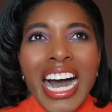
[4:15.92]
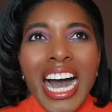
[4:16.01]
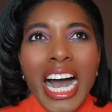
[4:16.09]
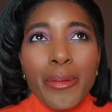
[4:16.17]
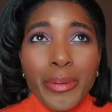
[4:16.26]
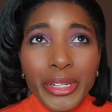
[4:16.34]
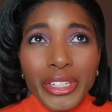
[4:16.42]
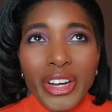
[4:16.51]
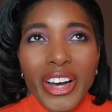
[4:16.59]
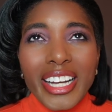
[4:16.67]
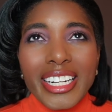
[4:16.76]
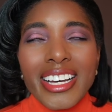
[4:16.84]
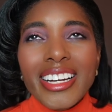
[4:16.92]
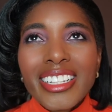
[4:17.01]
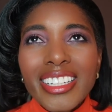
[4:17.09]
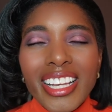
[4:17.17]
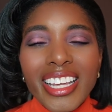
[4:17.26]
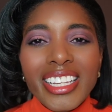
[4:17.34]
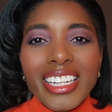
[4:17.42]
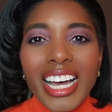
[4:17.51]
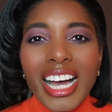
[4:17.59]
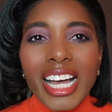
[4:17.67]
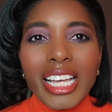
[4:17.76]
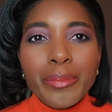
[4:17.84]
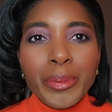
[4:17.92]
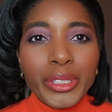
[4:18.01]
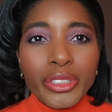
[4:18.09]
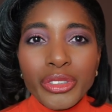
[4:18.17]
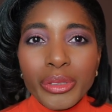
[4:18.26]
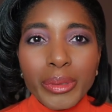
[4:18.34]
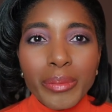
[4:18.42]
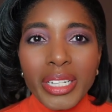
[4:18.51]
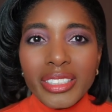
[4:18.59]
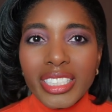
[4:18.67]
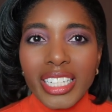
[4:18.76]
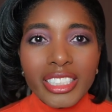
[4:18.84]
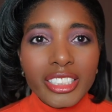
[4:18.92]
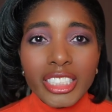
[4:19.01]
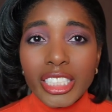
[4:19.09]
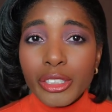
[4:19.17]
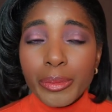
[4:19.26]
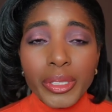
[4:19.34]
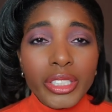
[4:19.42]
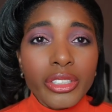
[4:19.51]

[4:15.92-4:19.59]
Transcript: I put it on, and I put the normal amount that I generally put.